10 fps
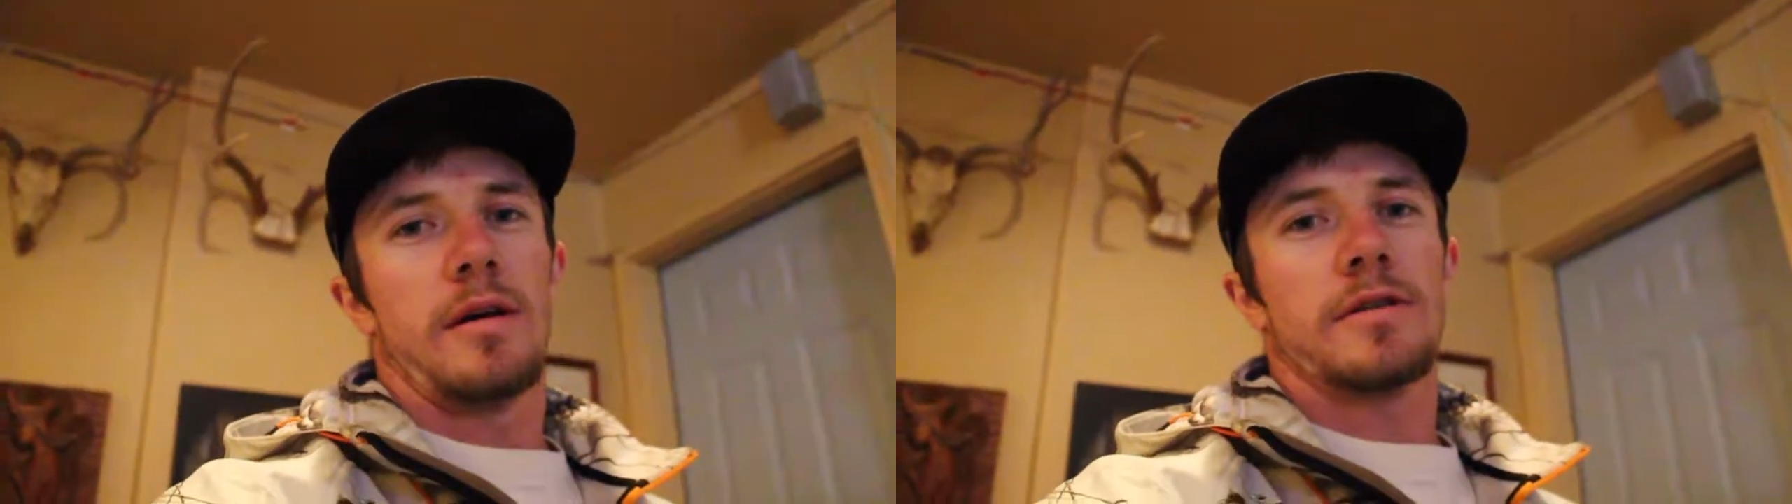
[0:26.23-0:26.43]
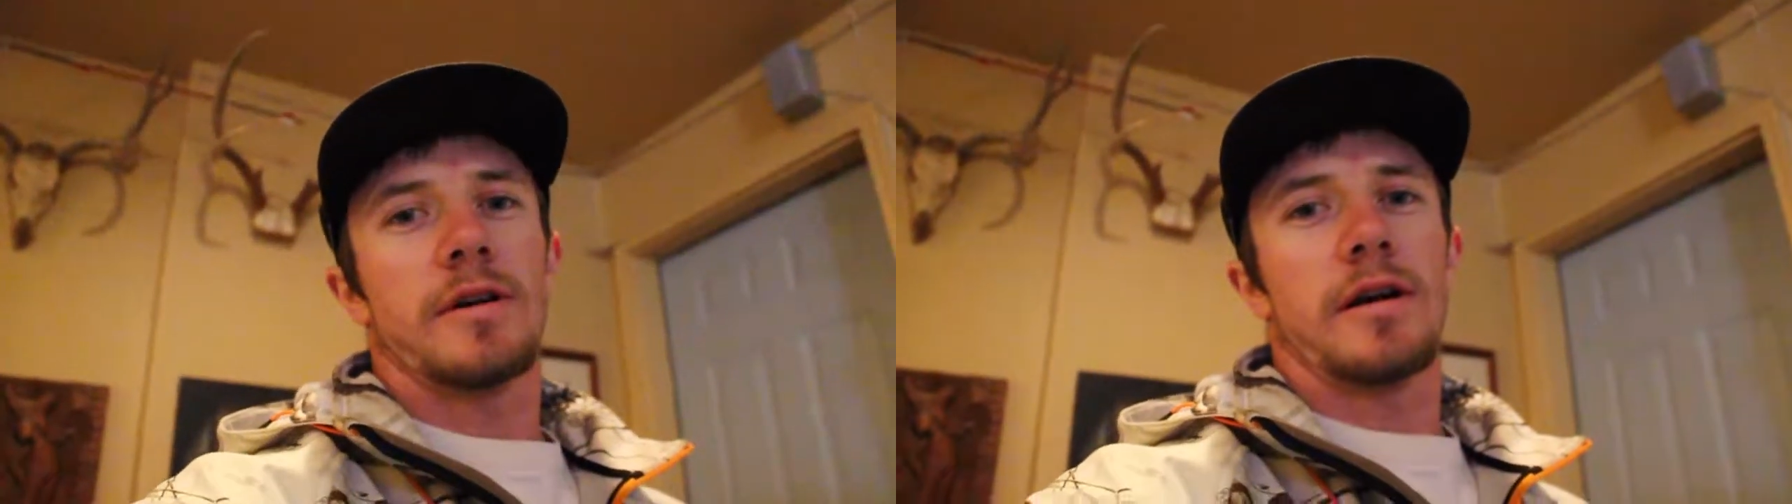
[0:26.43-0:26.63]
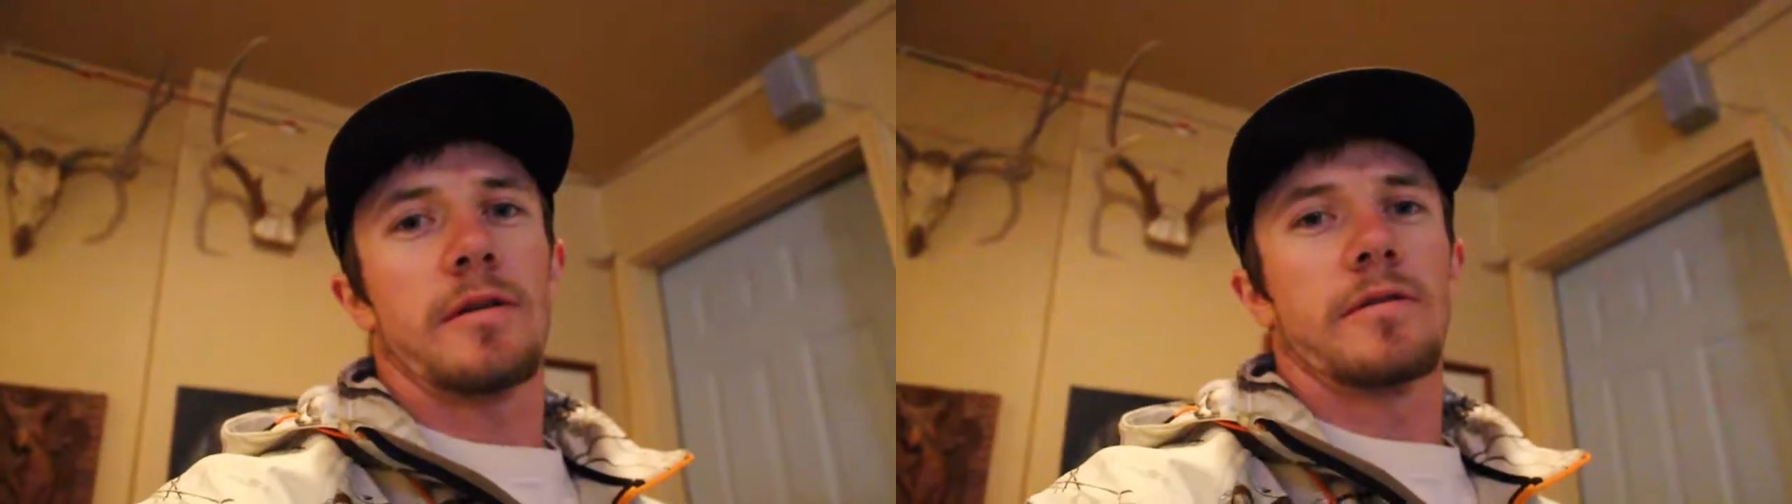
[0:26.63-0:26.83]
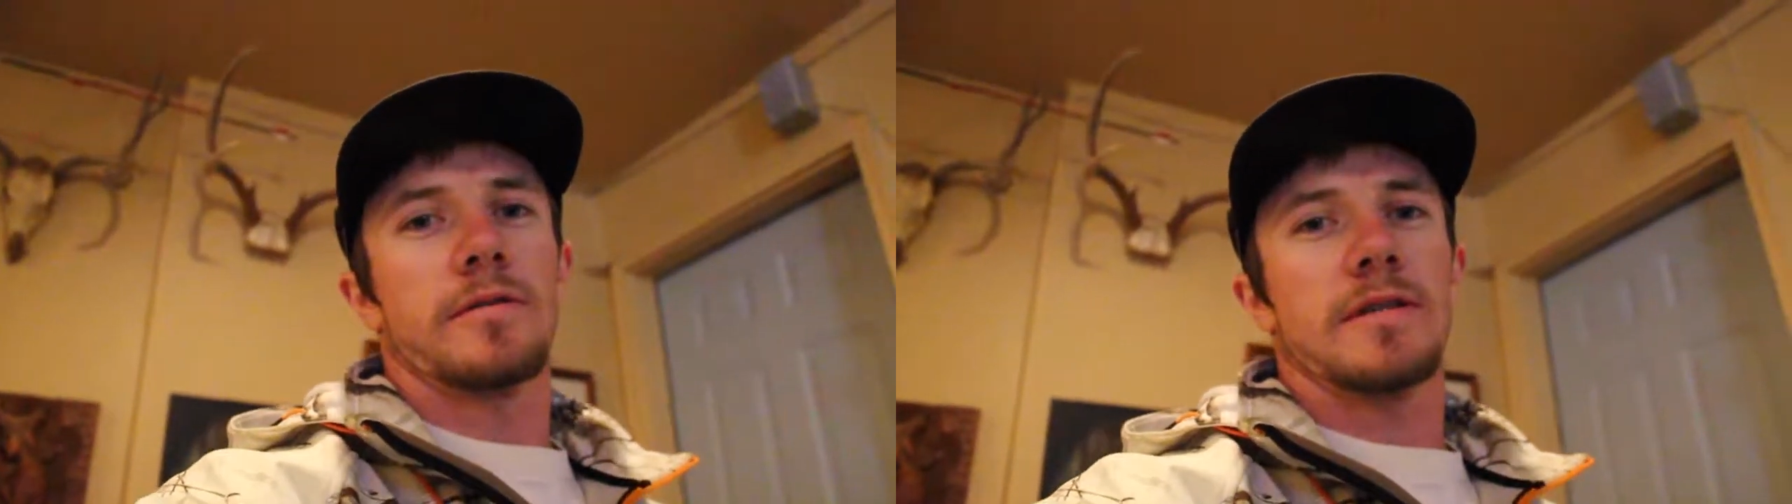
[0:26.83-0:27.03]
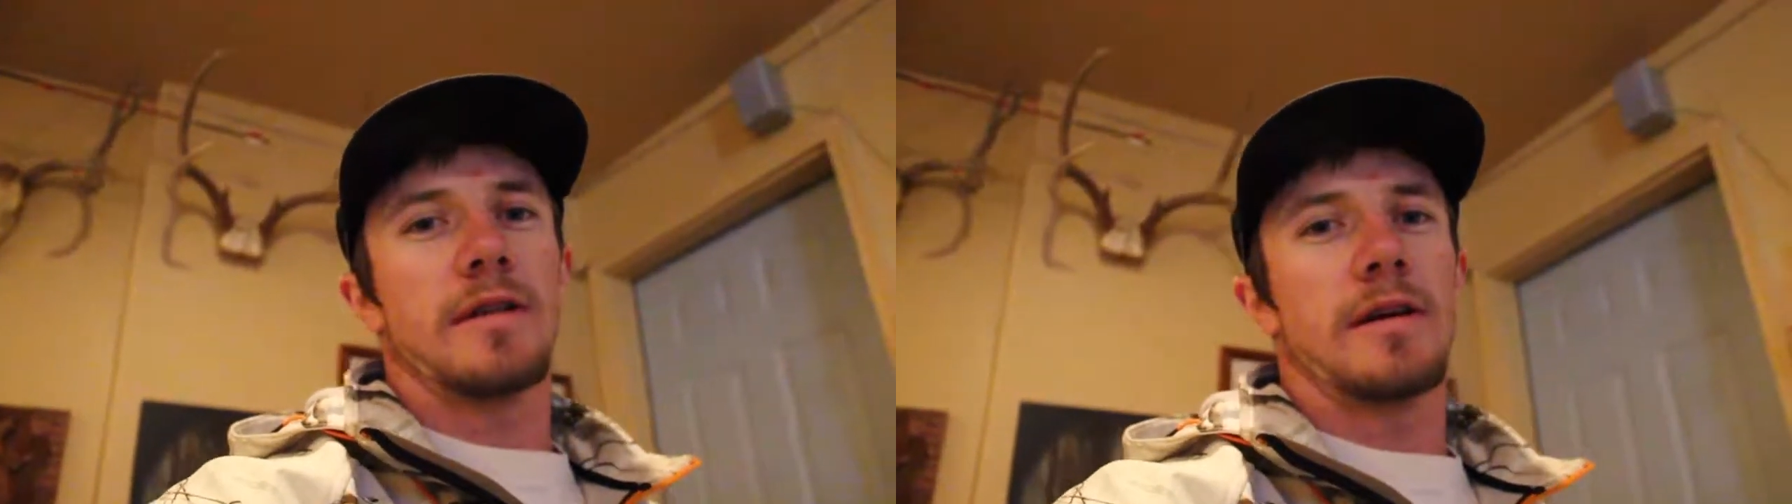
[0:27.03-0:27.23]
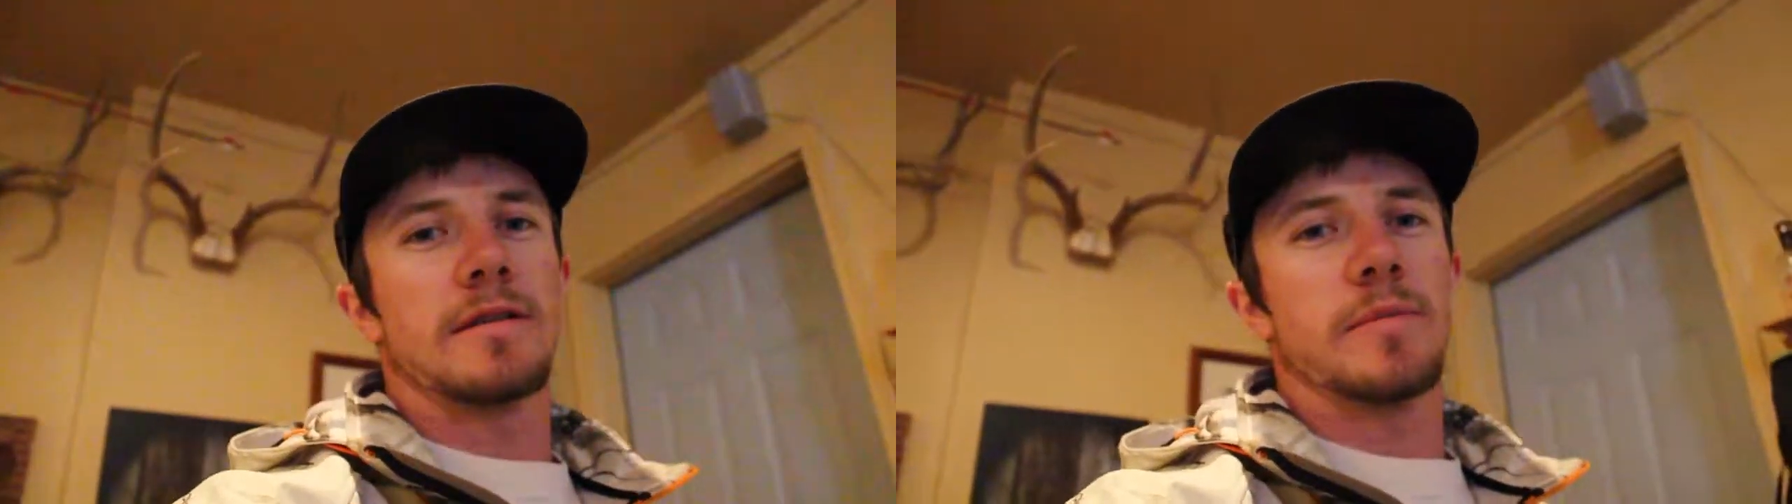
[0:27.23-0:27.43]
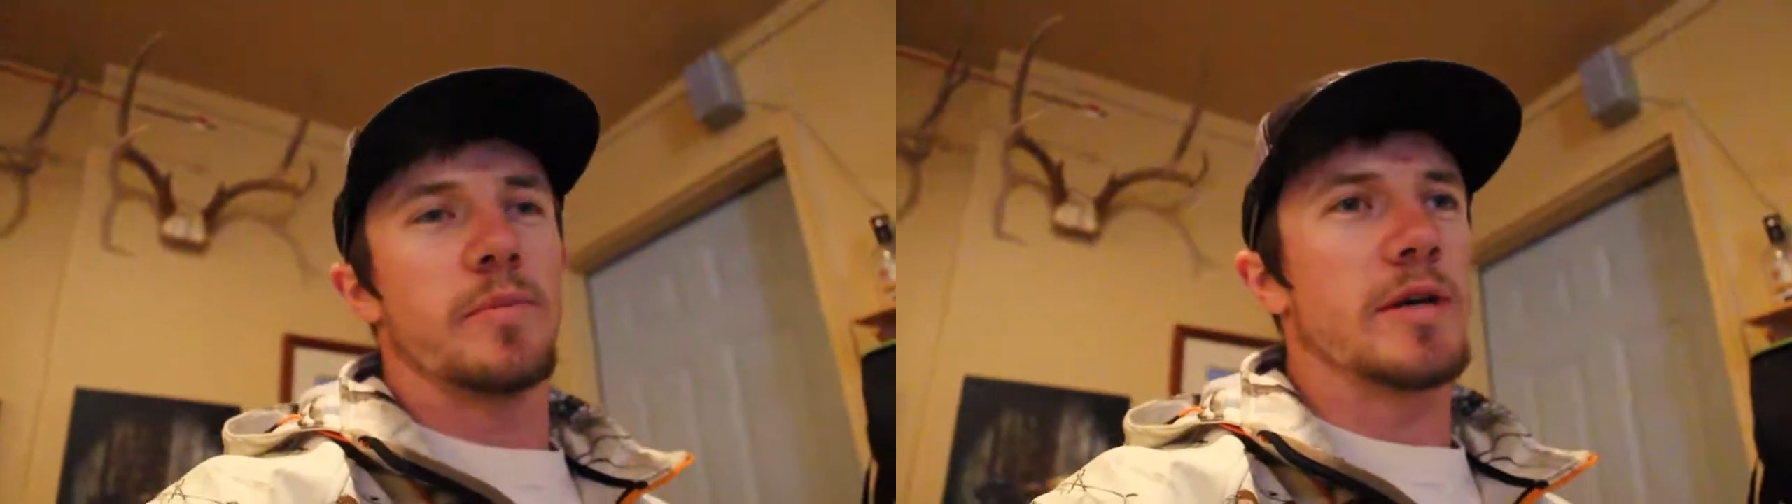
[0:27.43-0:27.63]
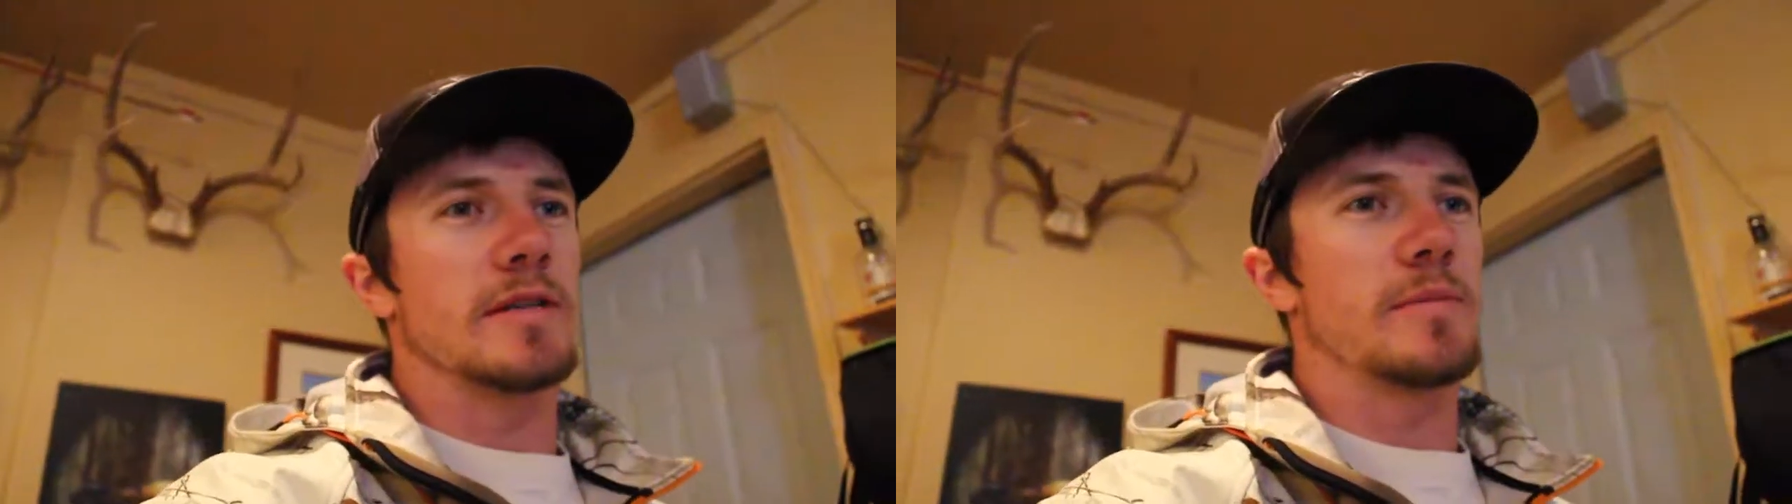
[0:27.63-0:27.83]
trying to go slay some
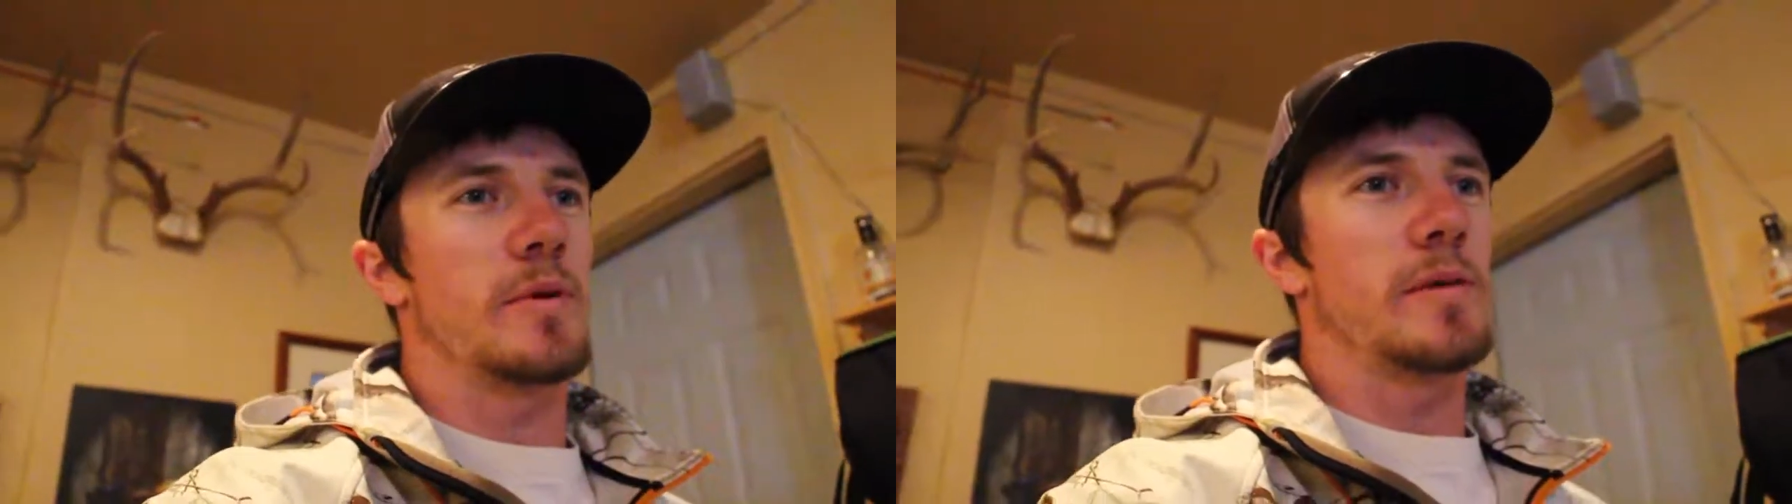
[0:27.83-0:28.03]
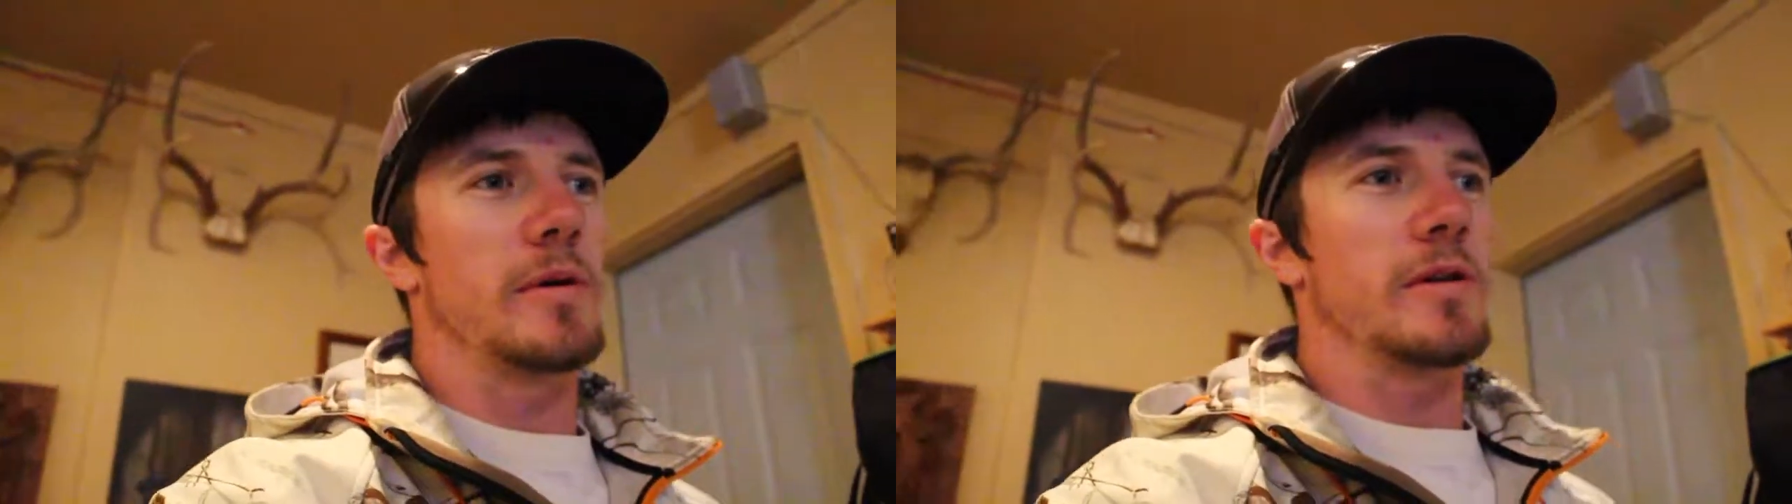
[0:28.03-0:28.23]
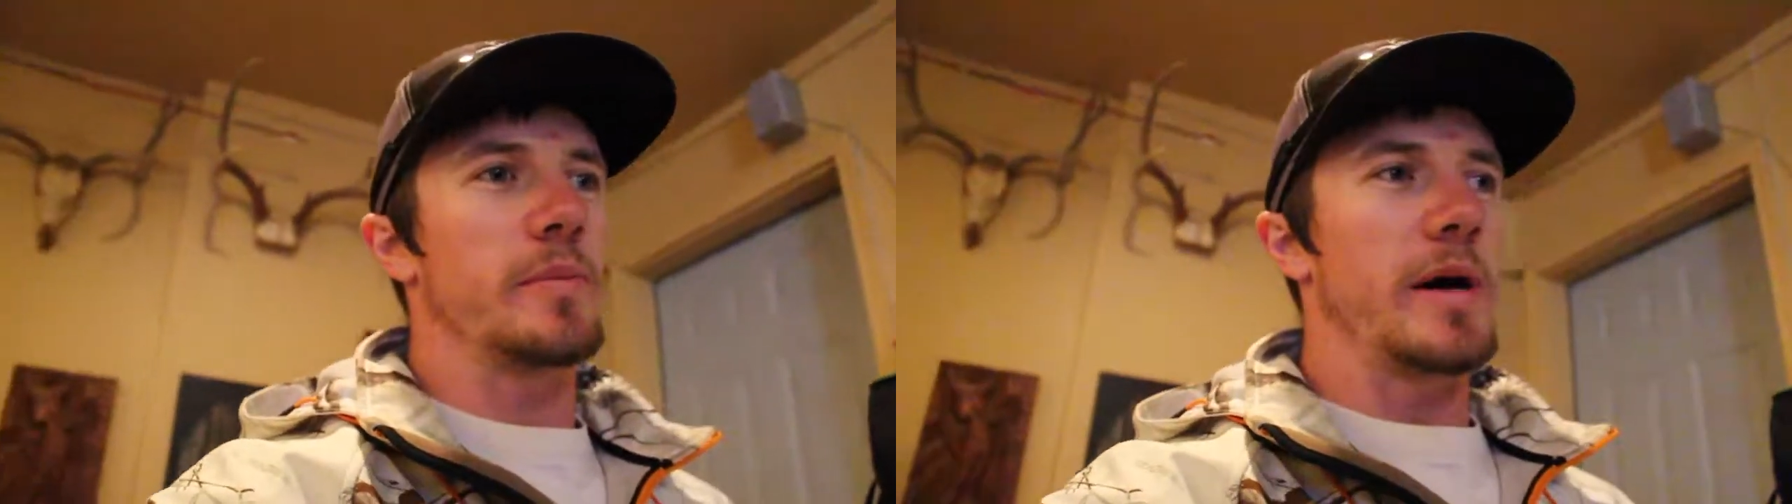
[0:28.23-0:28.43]
big smallmouth